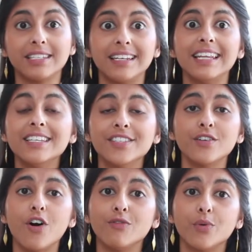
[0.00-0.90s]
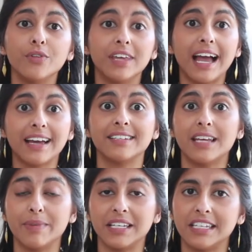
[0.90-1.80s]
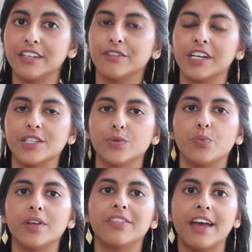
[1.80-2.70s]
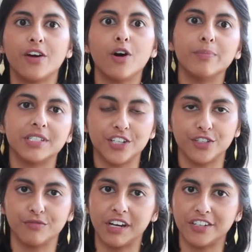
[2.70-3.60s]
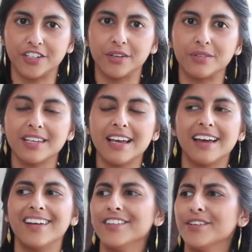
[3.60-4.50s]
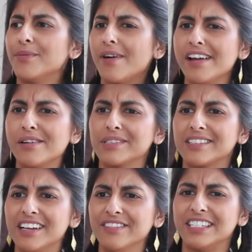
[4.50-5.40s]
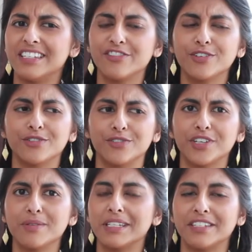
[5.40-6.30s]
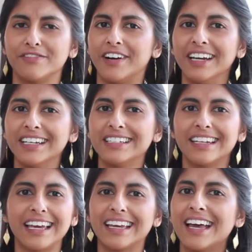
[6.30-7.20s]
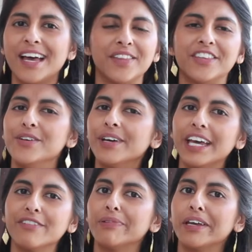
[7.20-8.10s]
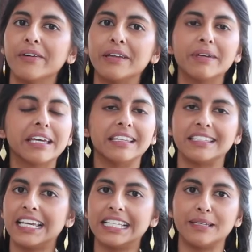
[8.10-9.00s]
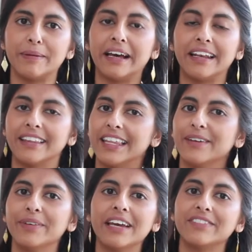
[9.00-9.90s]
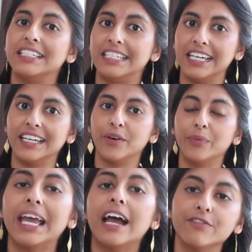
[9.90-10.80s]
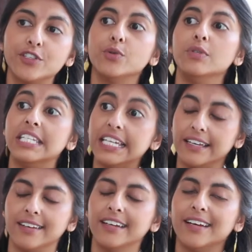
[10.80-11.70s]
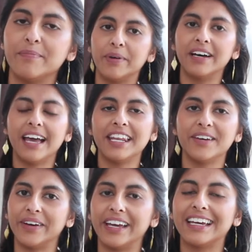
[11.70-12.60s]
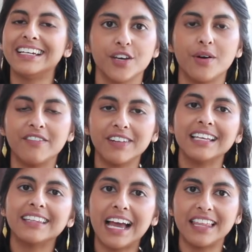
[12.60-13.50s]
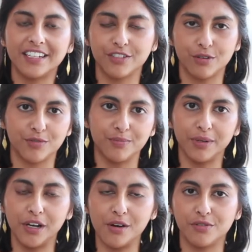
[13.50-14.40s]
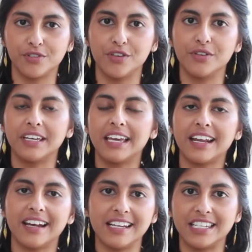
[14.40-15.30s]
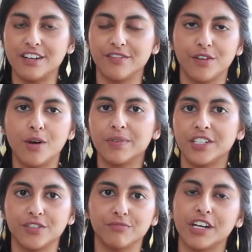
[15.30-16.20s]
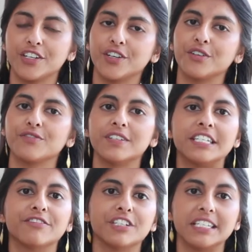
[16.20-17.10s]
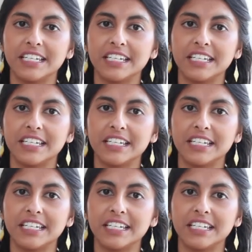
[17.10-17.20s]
there's a list of all the academic deaneries with their competition ratios, and I don't know why, it was kind of a difficult document to find. Like, UKFPO ain't making this easy, man. We have to dig. But anyway, so I've linked that in the description below so you can get an idea of the competition ratios for different